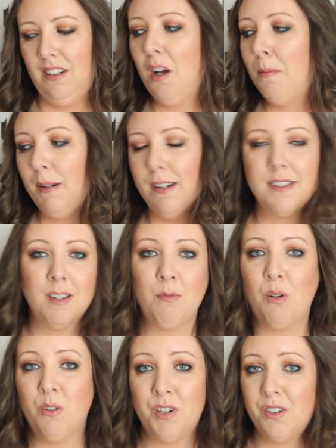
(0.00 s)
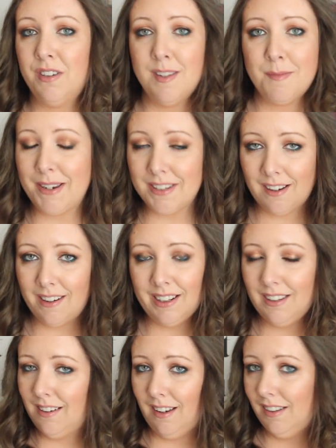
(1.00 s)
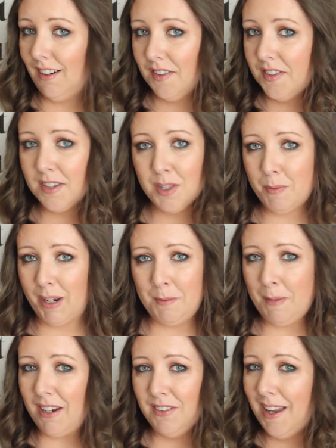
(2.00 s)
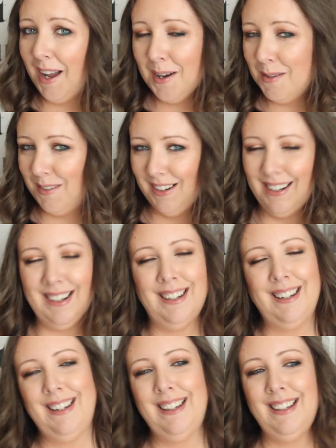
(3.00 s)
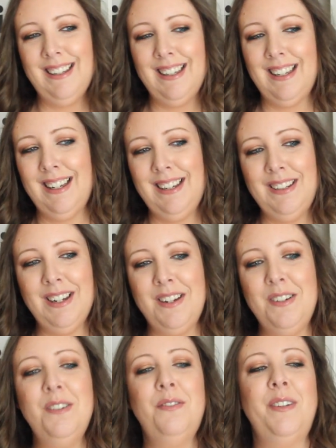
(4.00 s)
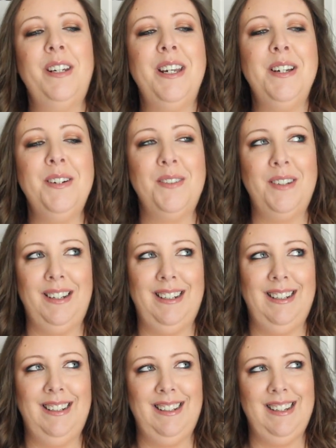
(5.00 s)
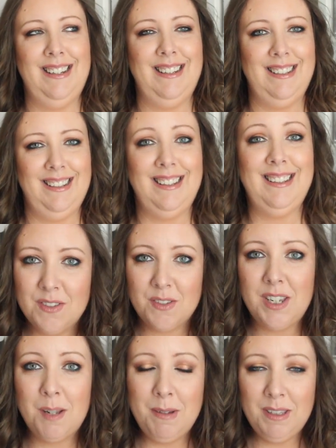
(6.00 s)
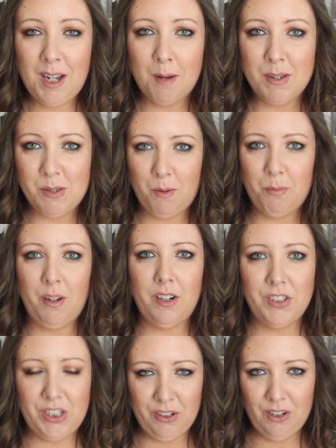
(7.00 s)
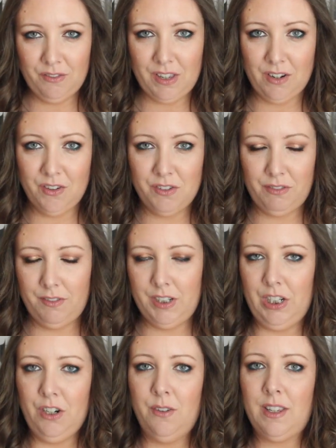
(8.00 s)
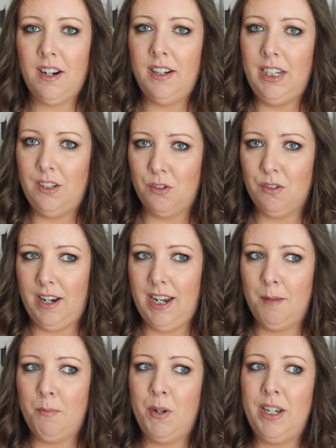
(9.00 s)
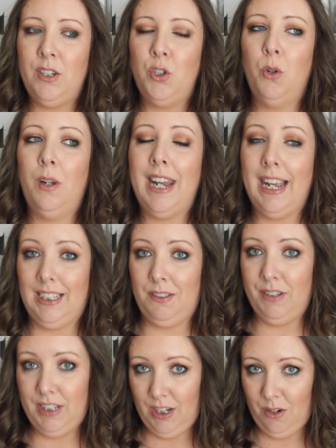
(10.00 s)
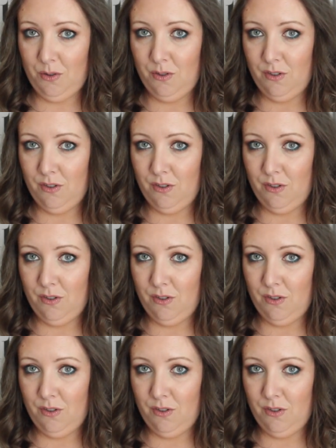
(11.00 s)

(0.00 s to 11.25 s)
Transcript: Not because I'm a hoarder and a spendaholic and on a constant spending band, no! I do it for you! So tell me in the comments, what products do you love that are under €15 that I need to try and put into a next video?